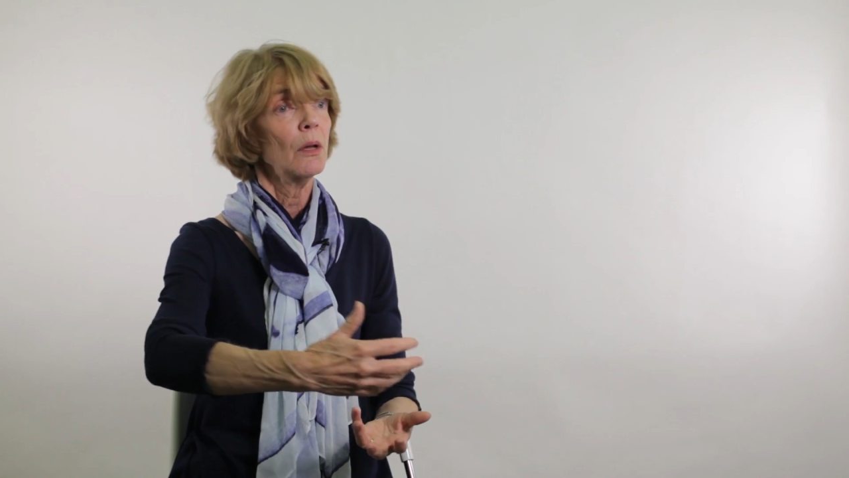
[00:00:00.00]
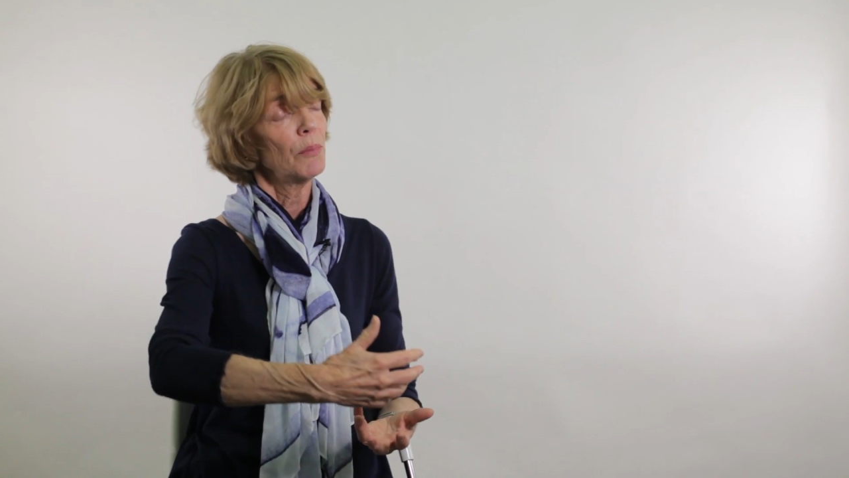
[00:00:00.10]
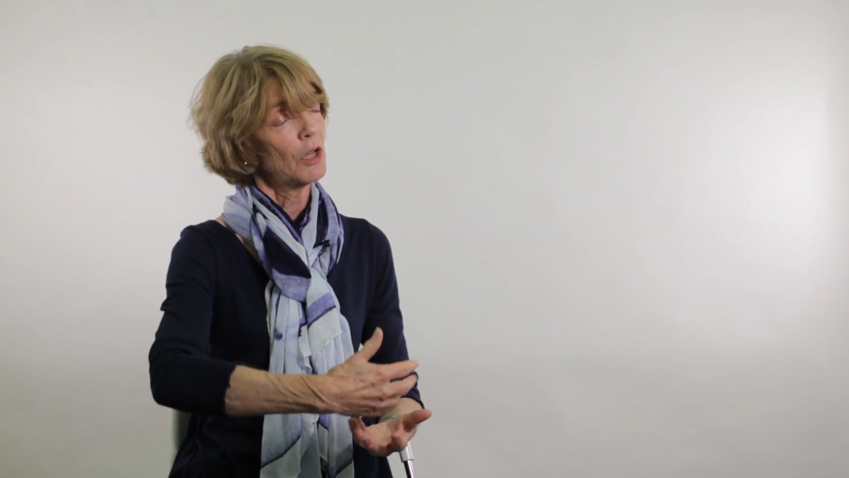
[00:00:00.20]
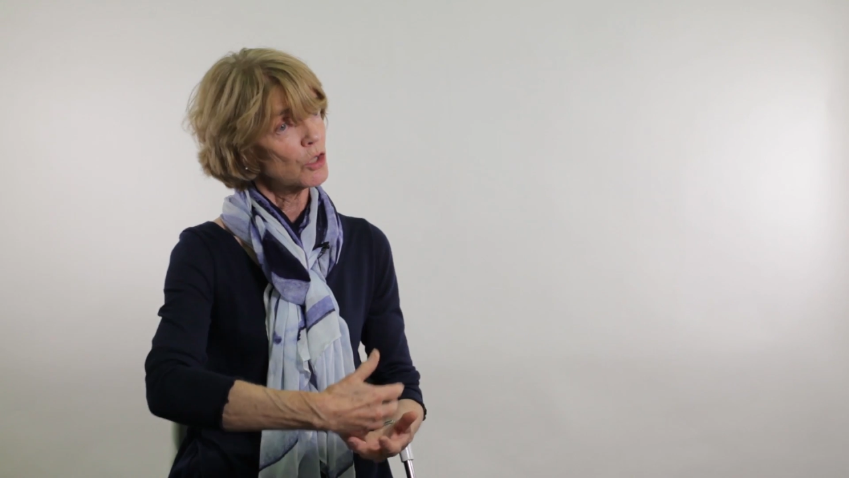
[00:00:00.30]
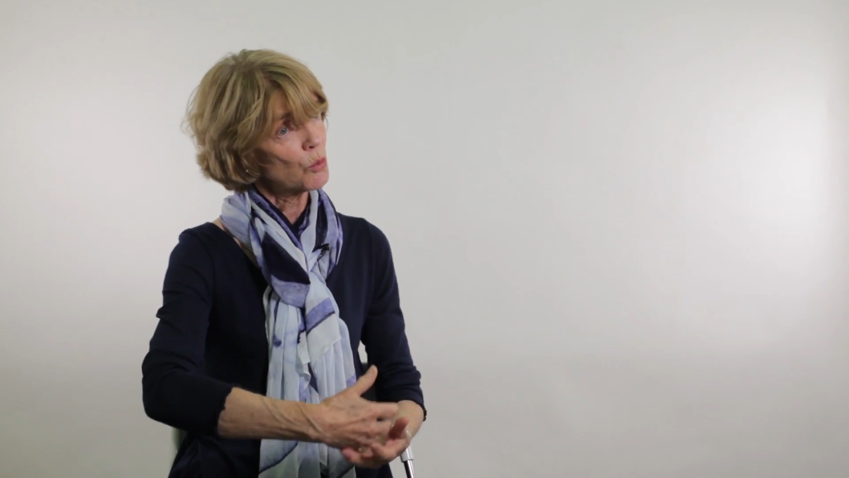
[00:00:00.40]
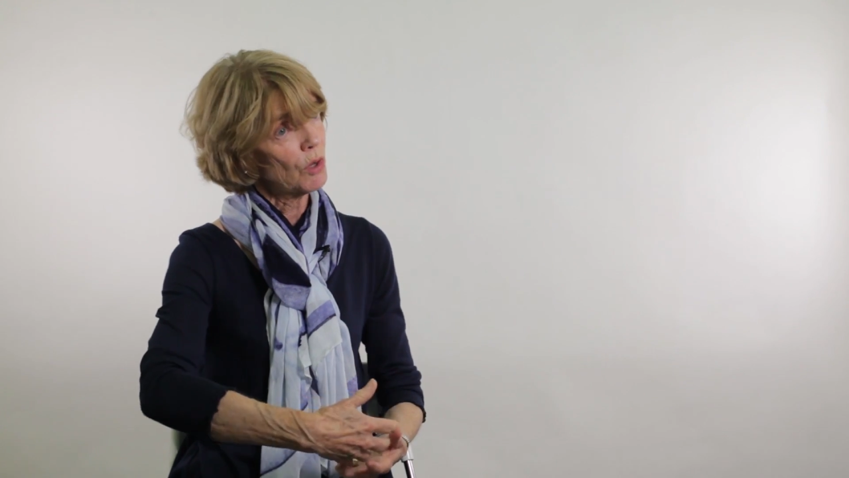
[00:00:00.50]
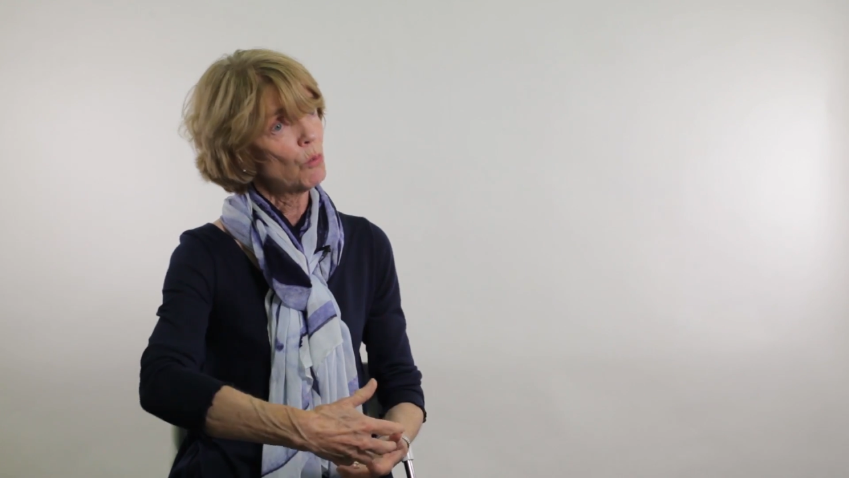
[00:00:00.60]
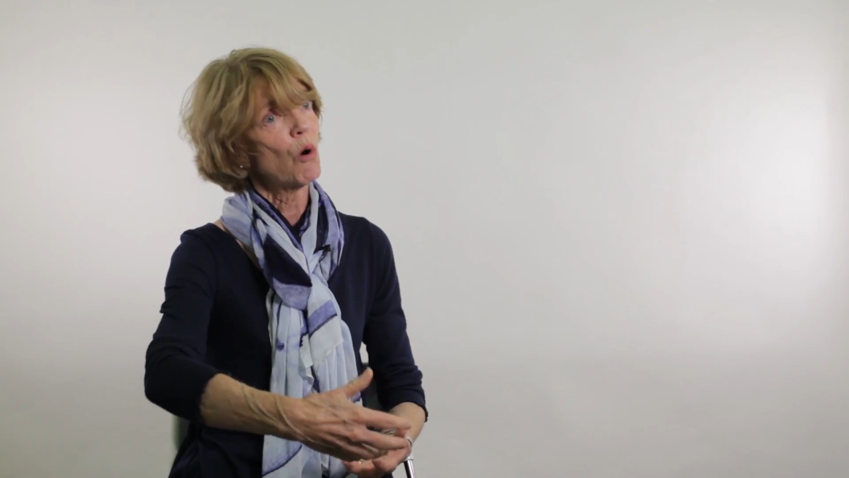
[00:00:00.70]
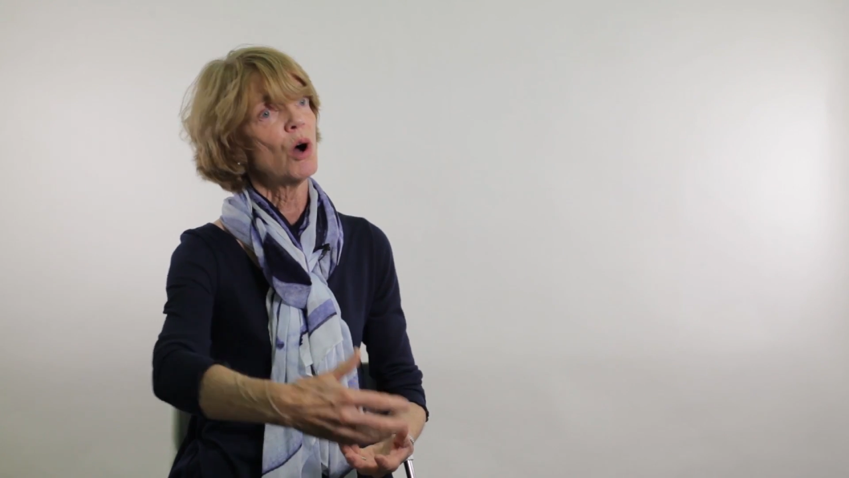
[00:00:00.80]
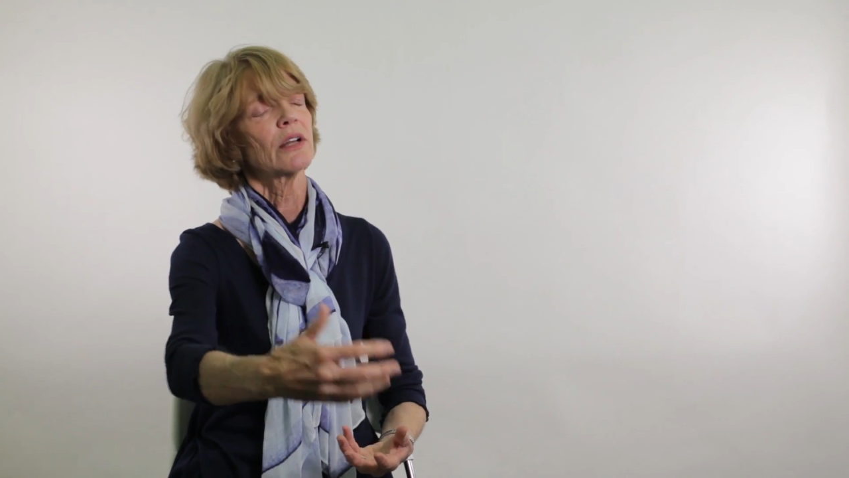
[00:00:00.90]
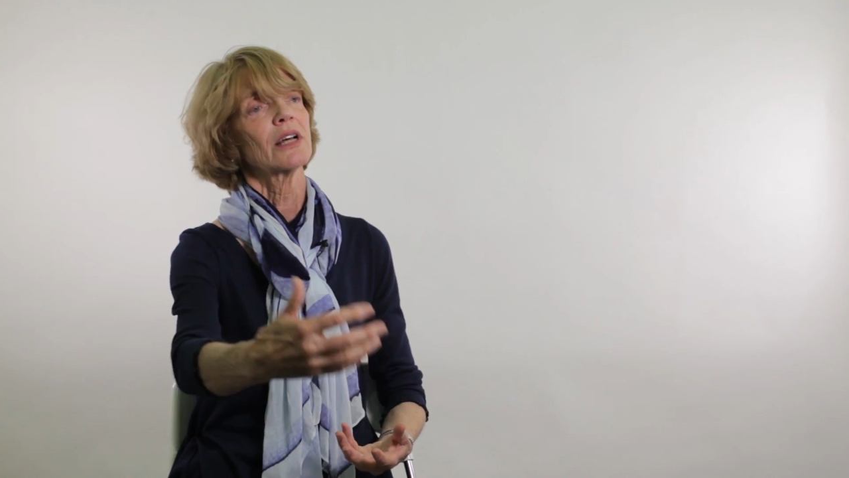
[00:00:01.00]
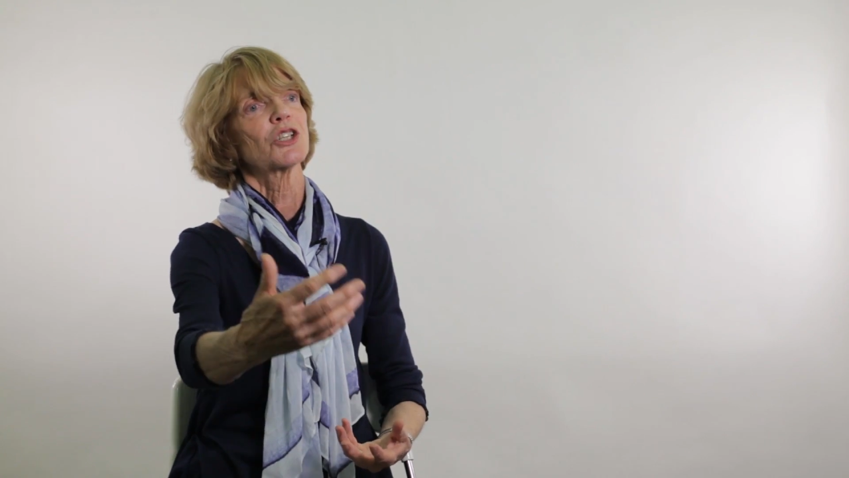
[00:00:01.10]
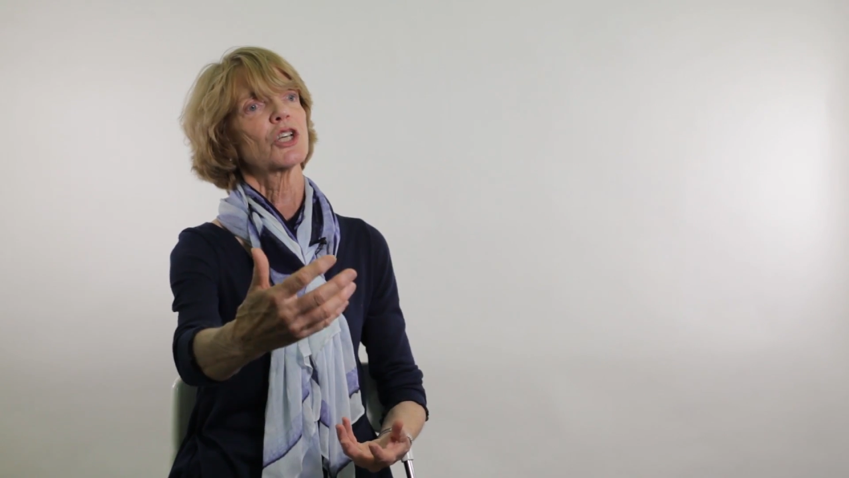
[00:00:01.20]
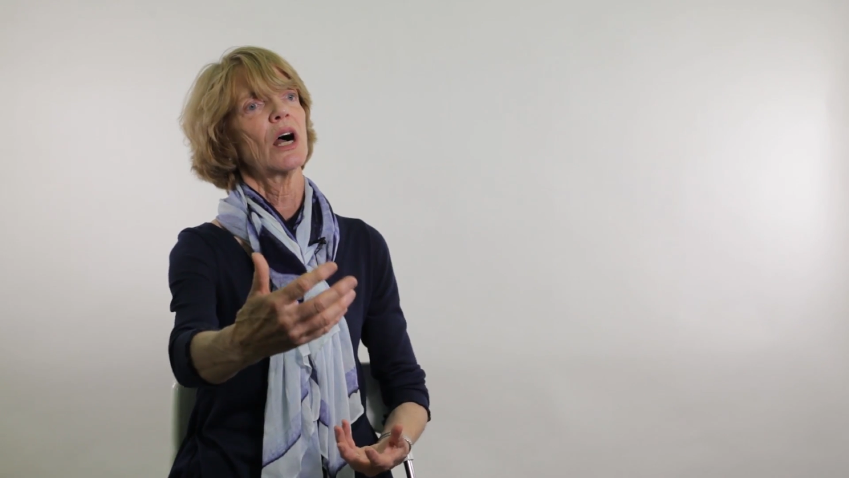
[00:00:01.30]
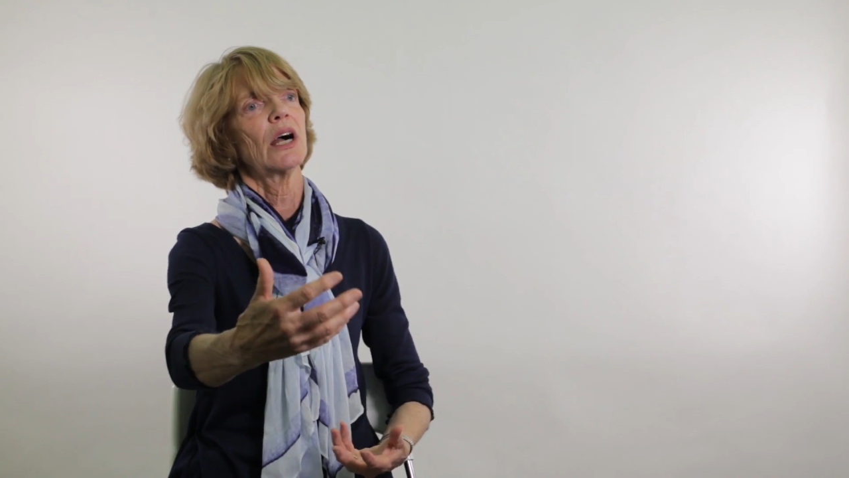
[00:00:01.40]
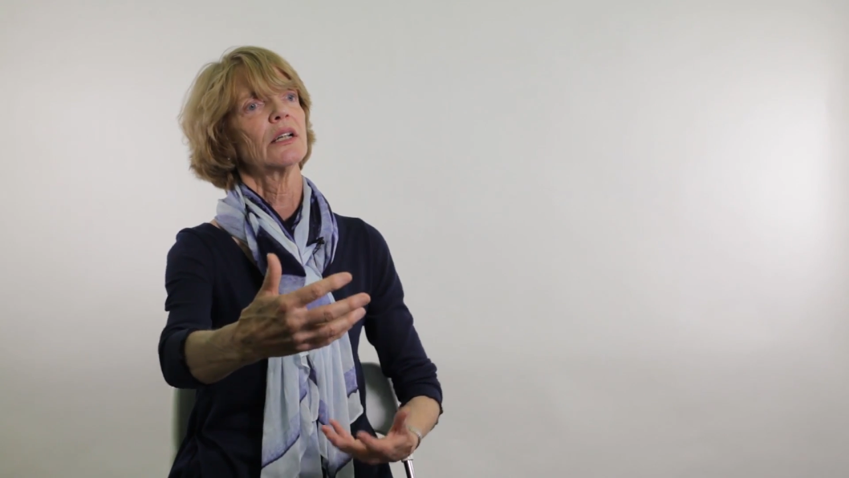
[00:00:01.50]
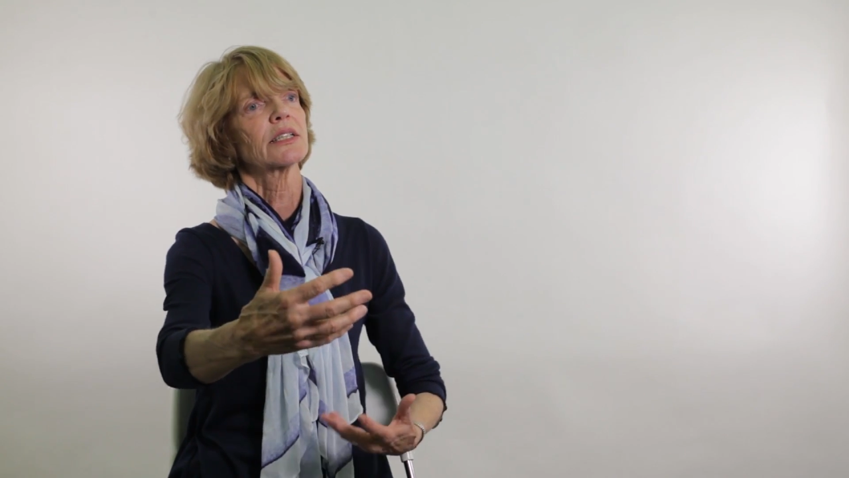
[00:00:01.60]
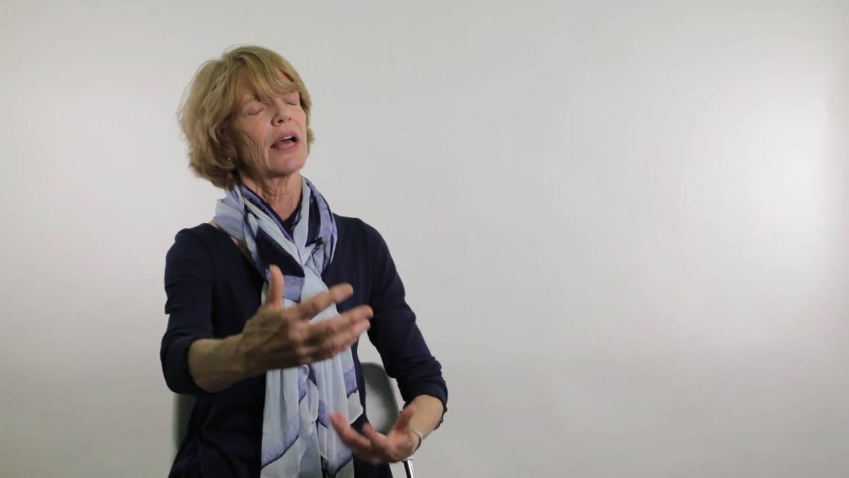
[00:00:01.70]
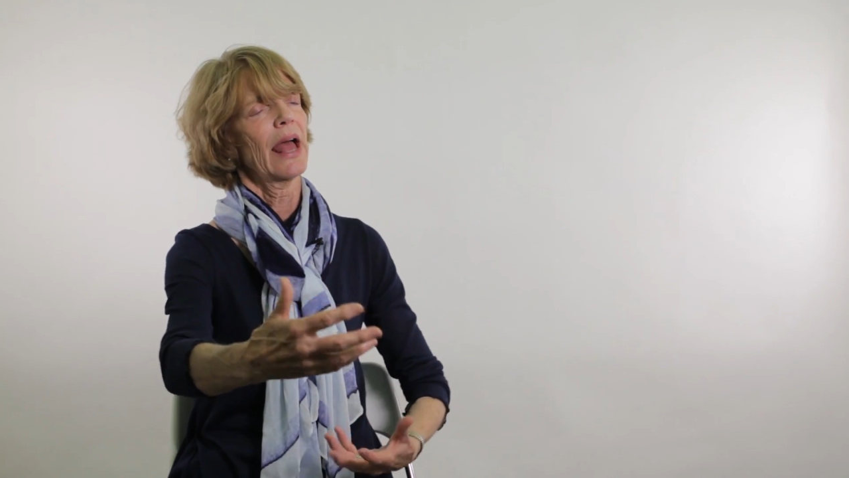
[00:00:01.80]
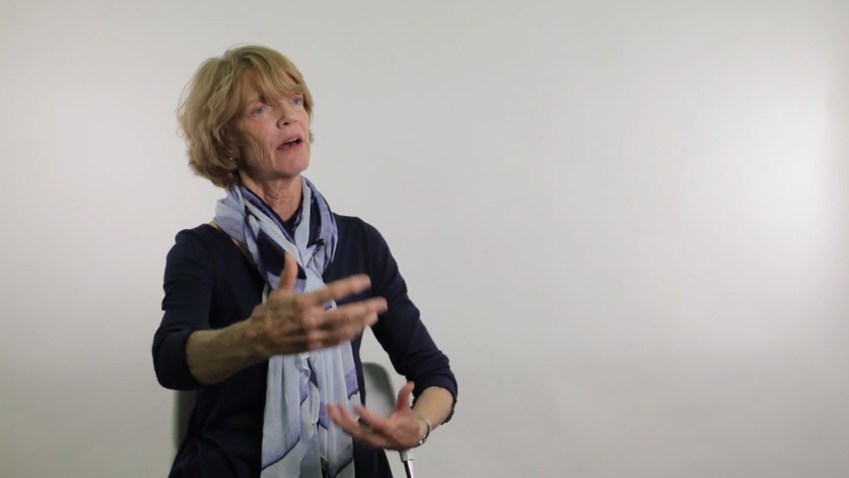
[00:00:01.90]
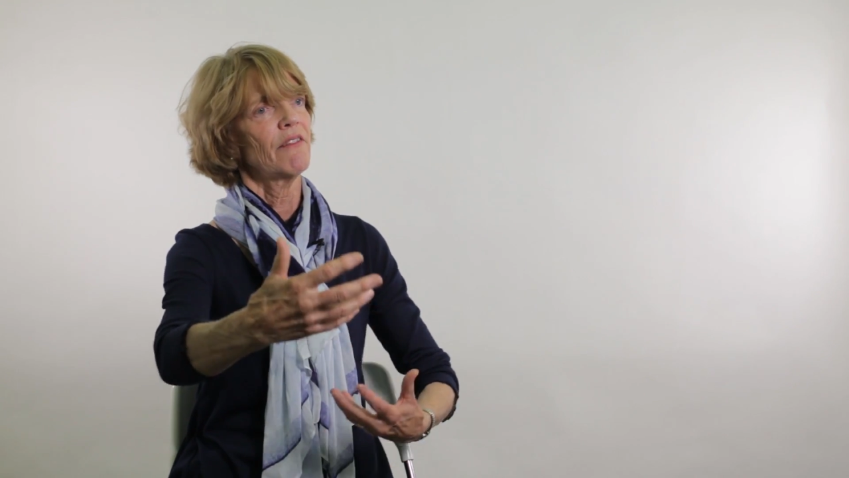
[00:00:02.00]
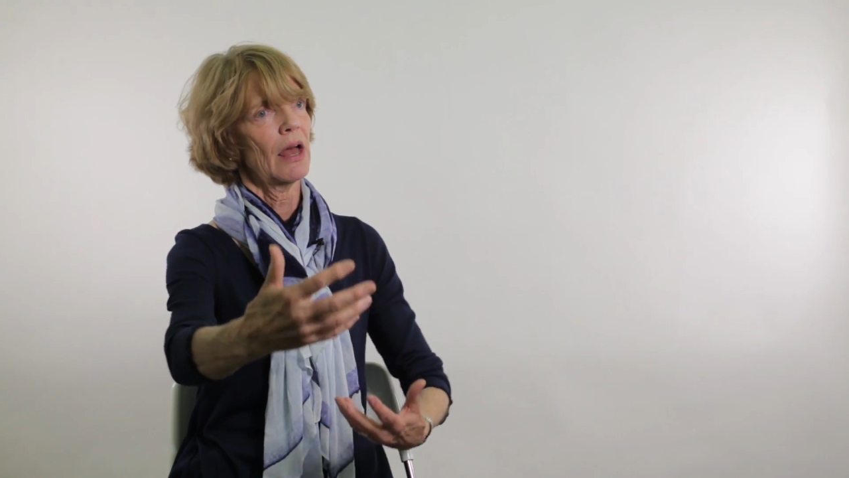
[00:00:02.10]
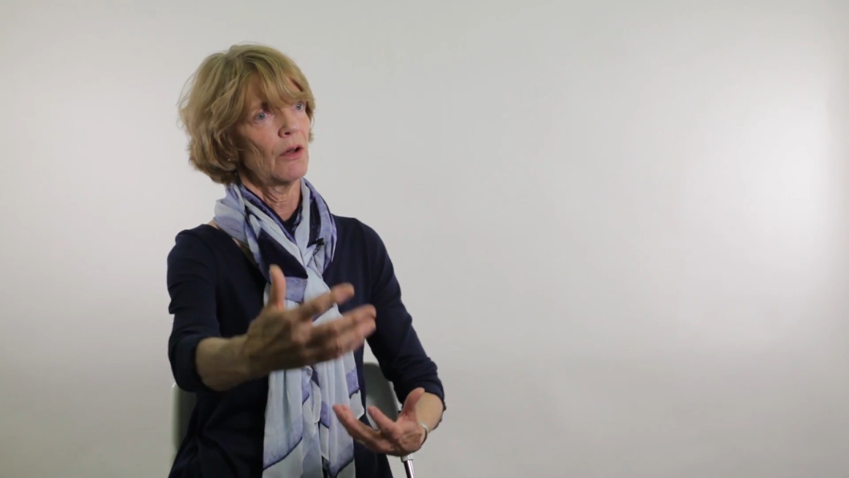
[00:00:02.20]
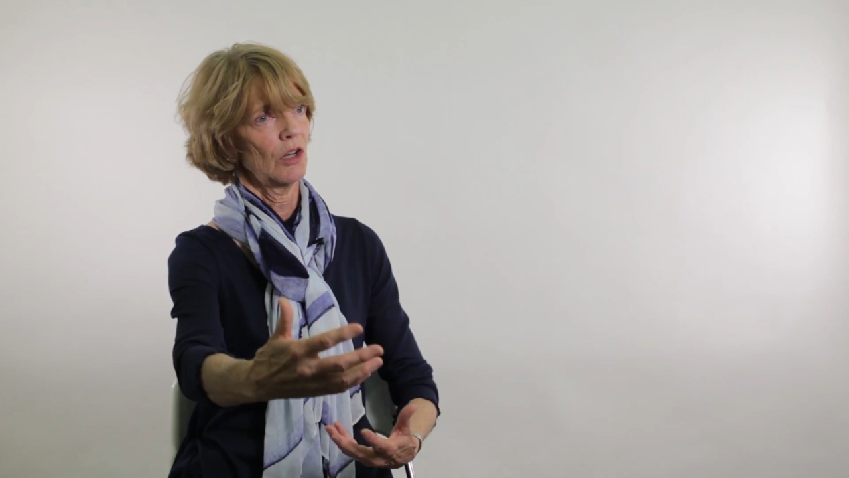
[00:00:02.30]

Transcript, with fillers: because we want a child to have